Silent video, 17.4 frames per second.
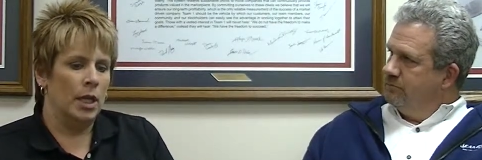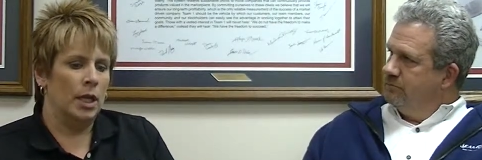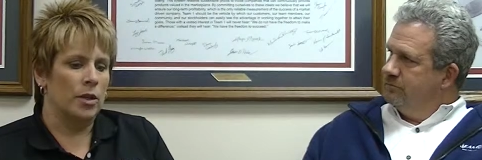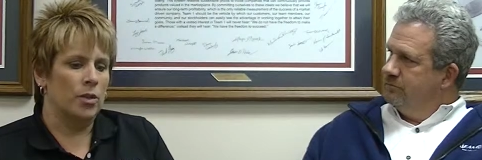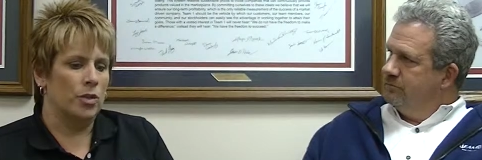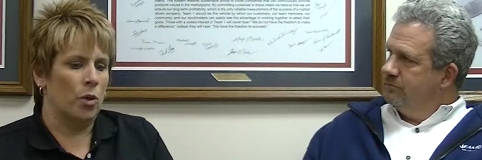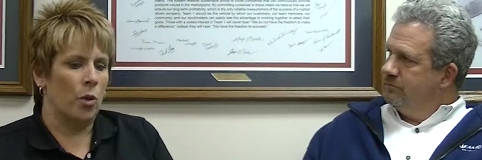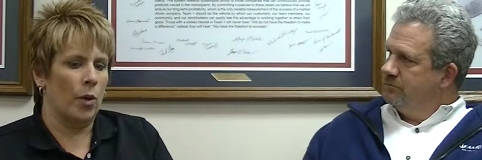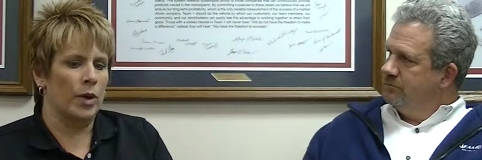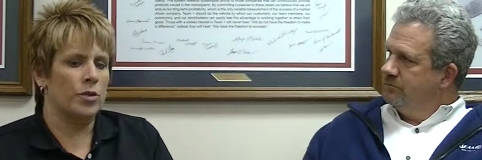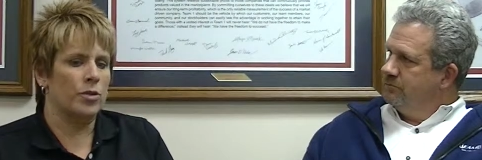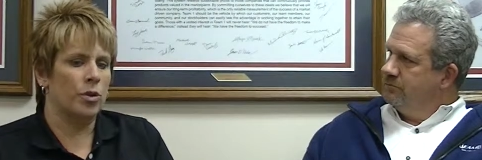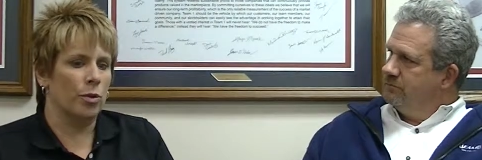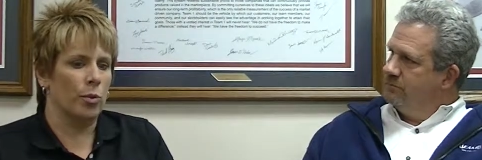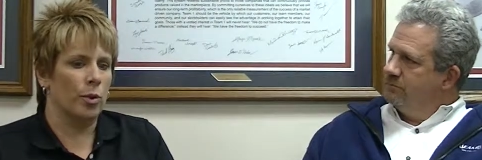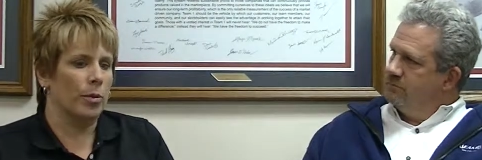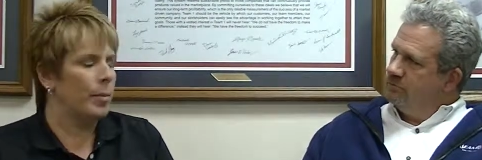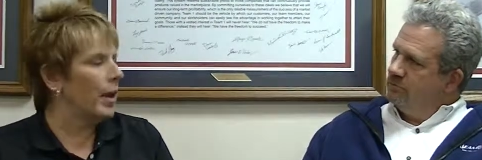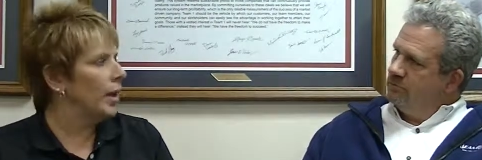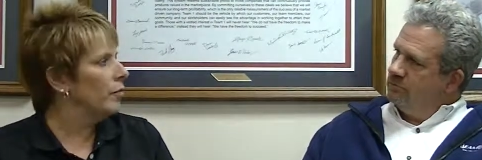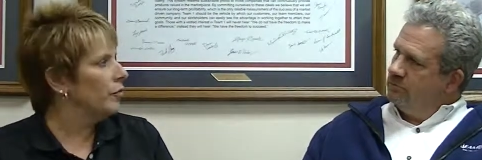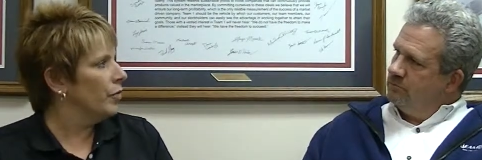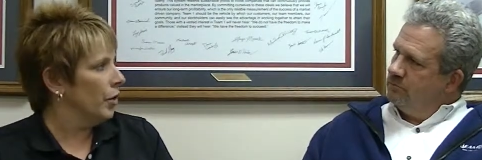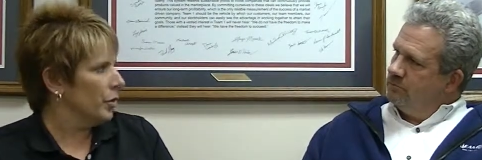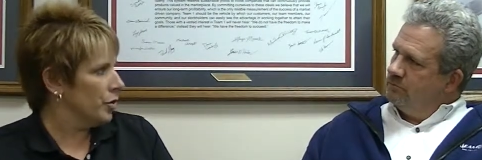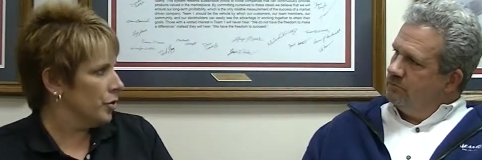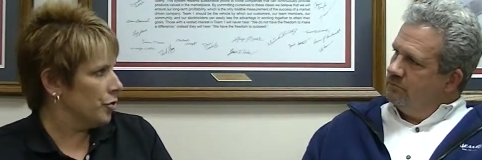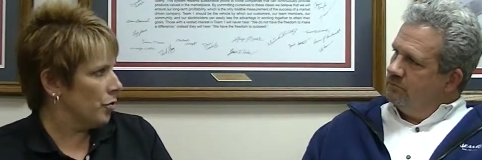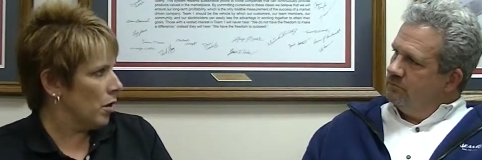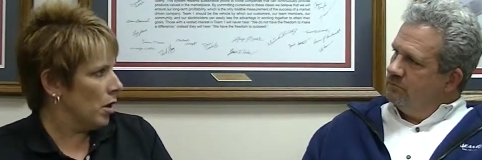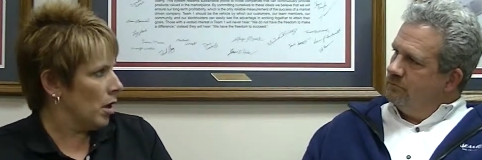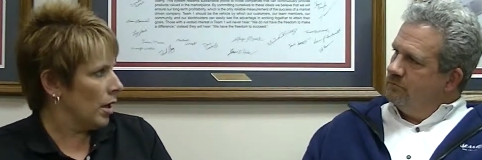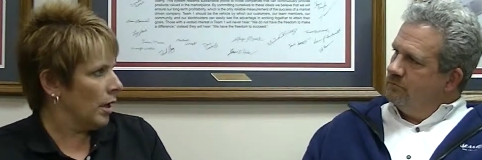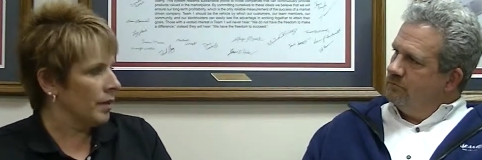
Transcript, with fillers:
Speaker 1: is going to remain very strong.